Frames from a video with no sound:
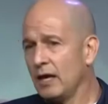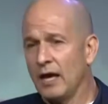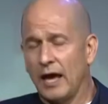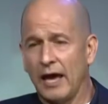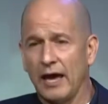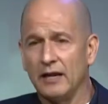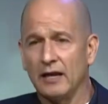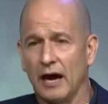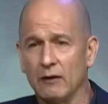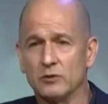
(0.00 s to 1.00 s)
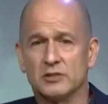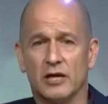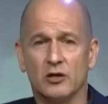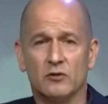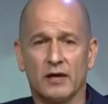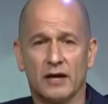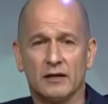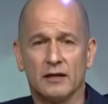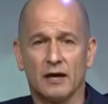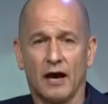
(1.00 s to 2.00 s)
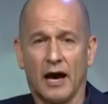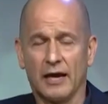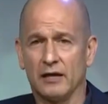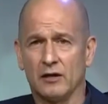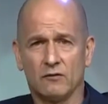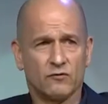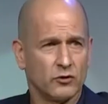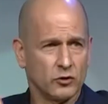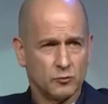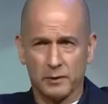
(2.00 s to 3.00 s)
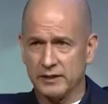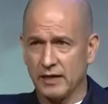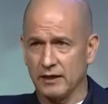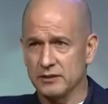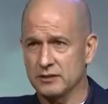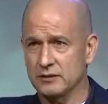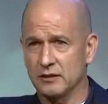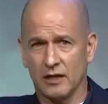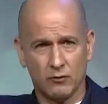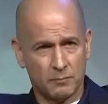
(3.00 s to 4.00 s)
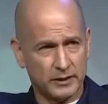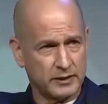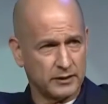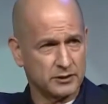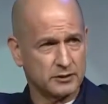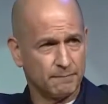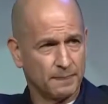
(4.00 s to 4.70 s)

and I will tell you that for those who play tennis, anyone play tennis?